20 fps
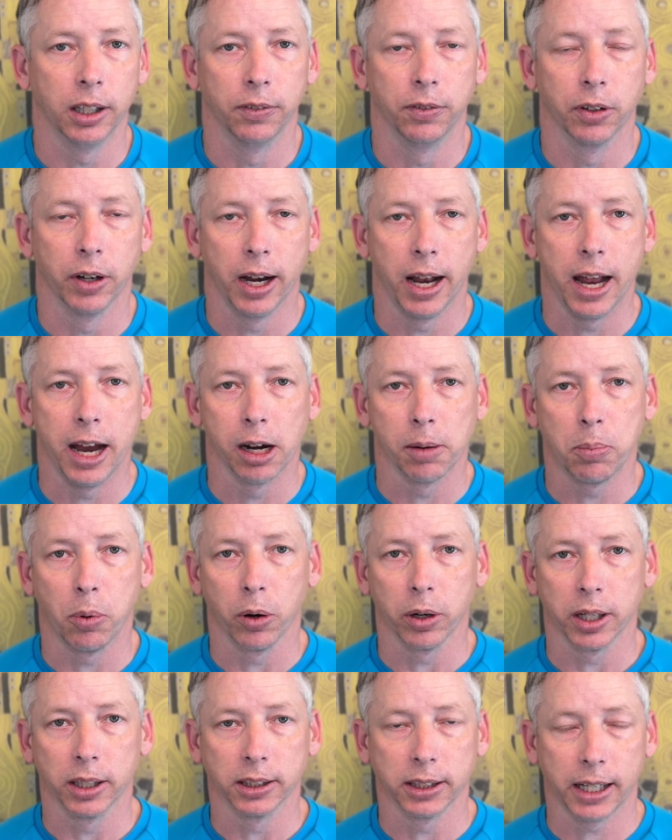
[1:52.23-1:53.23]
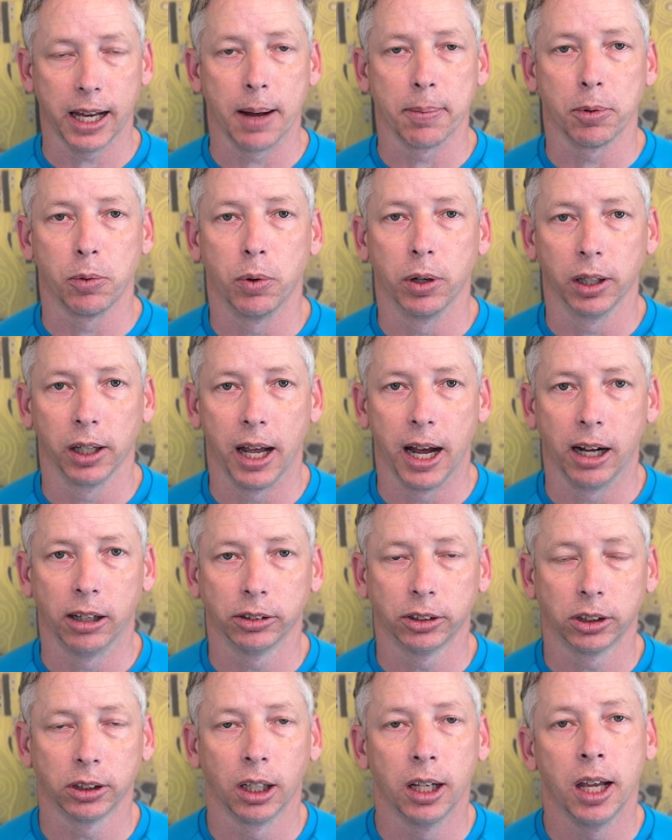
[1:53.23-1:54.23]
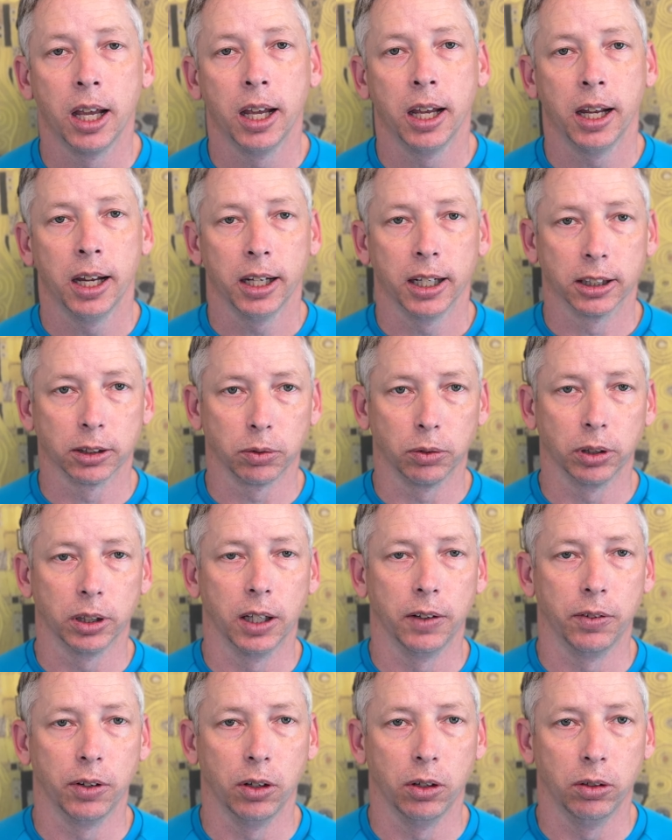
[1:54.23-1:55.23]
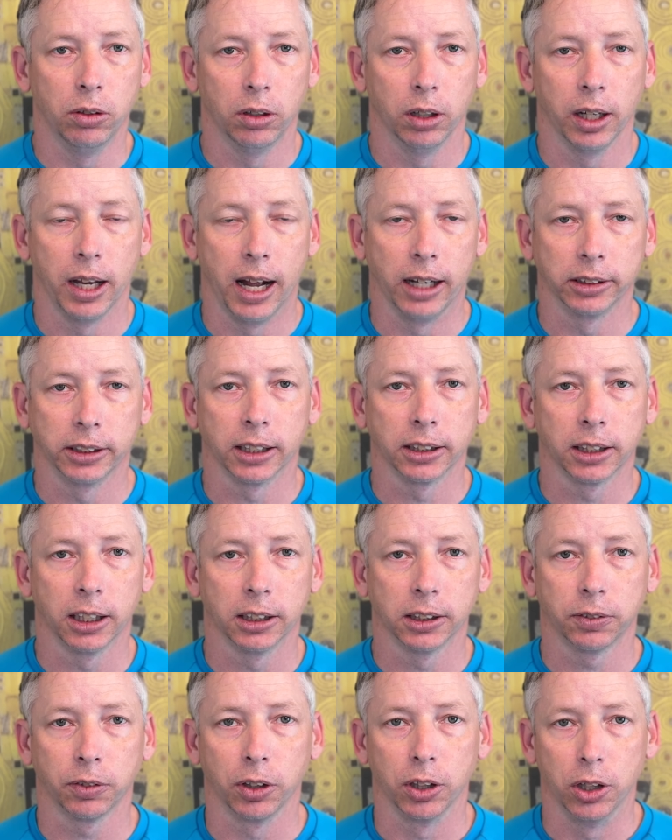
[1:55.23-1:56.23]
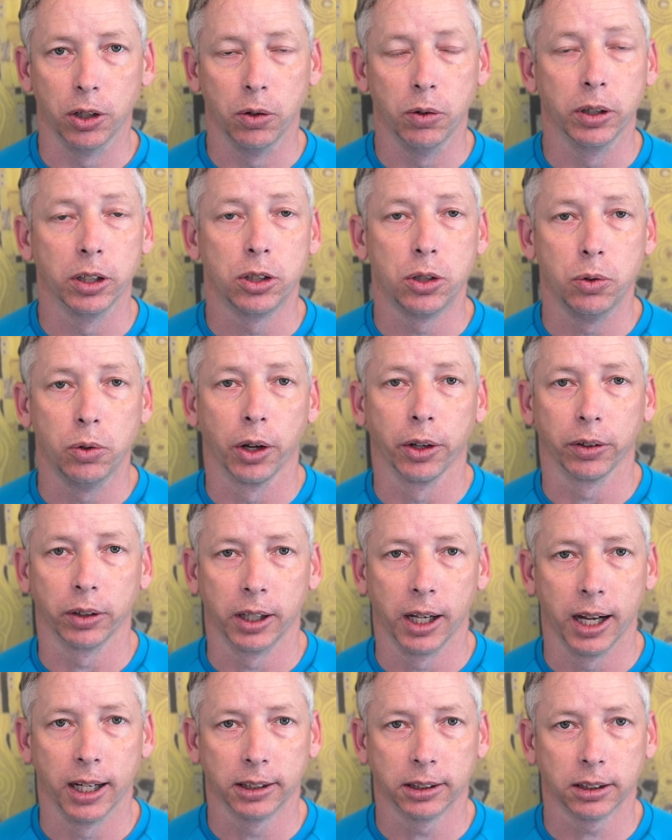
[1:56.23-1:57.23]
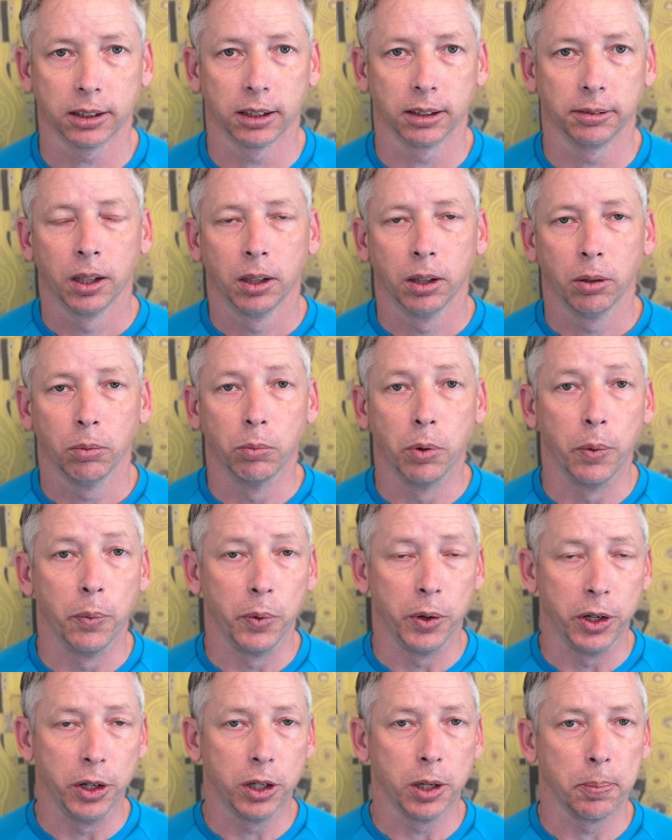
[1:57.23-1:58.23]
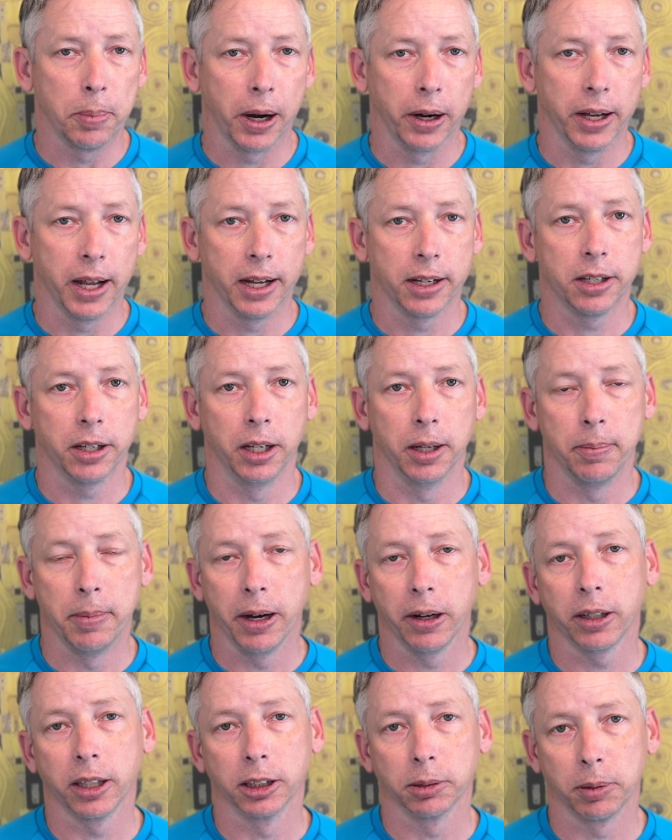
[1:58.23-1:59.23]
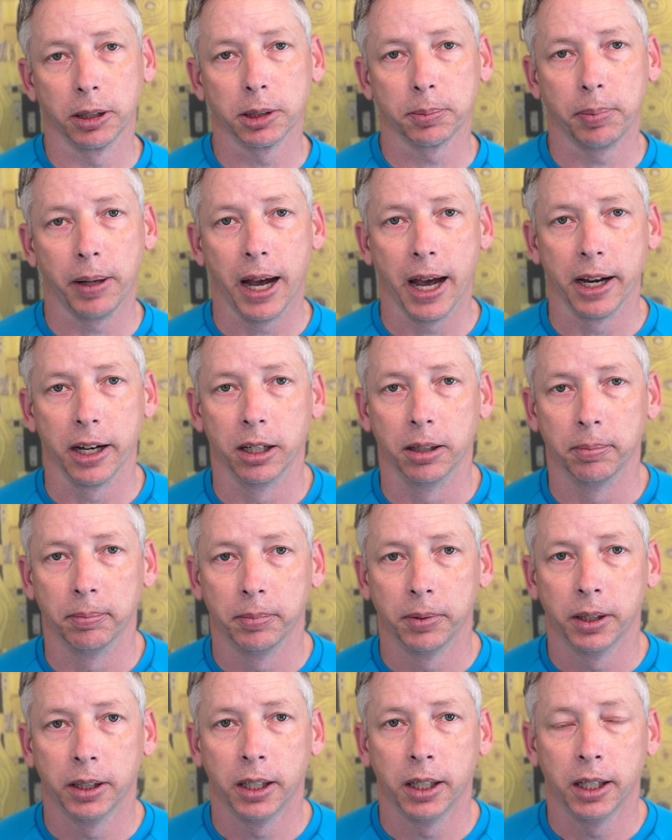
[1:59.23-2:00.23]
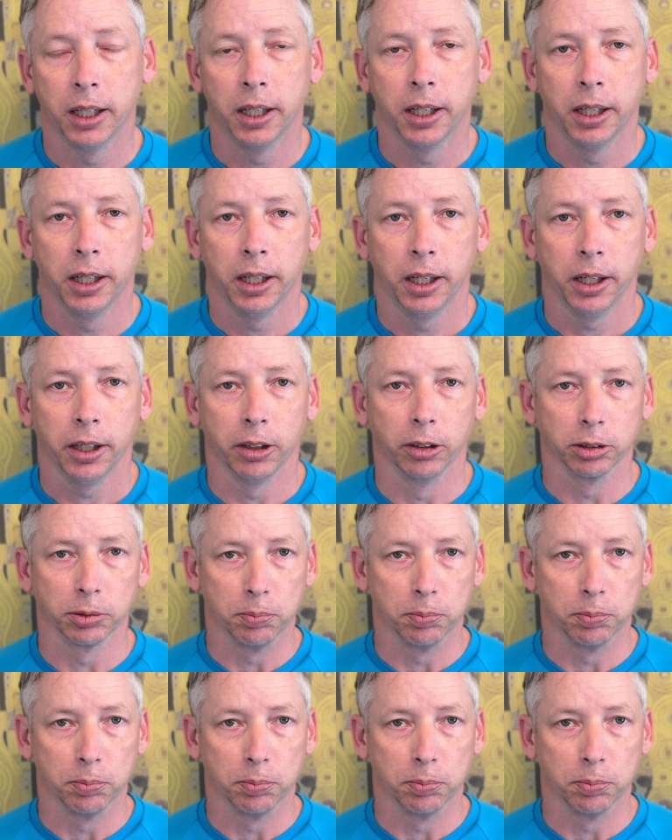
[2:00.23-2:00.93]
if you're at an airport, there's a Capital One lounge. This will give you lounge access for you and 2 other guests. When you compare that to the American Express Platinum, there's